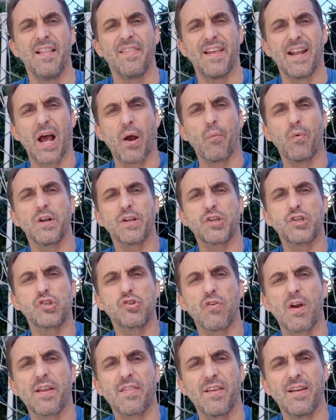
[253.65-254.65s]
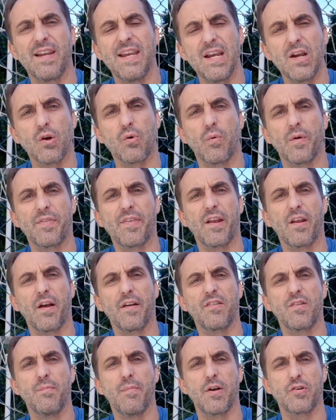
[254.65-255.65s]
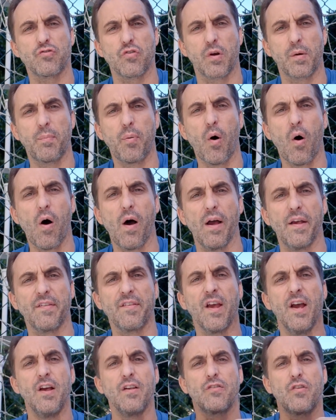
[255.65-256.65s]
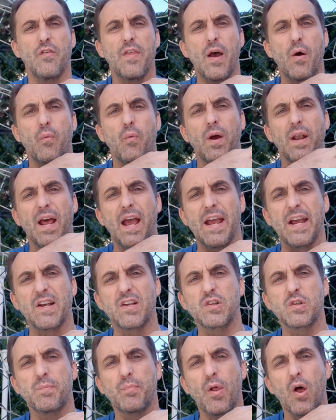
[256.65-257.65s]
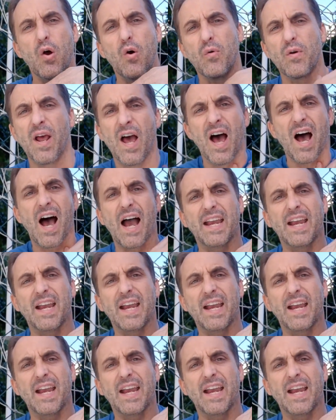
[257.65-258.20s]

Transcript: then I want to strengthen here with that isometric pause so that when I explode,